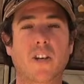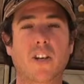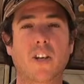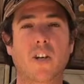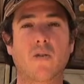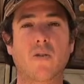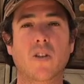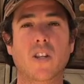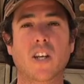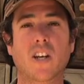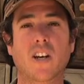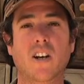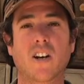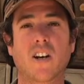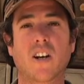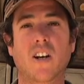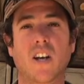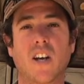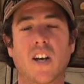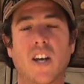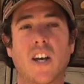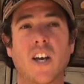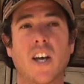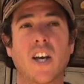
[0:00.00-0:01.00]
youth here
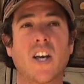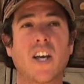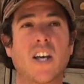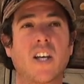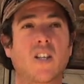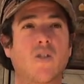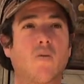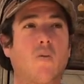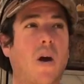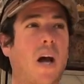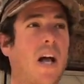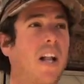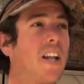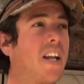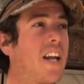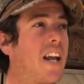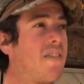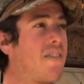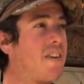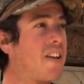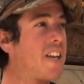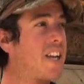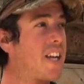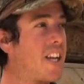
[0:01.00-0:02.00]
as well, and
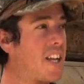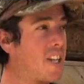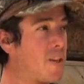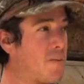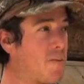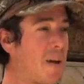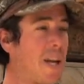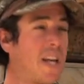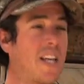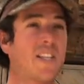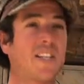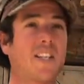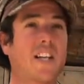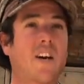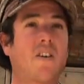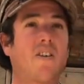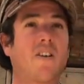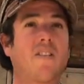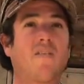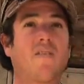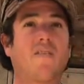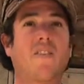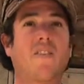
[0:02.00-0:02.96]
everything is based out of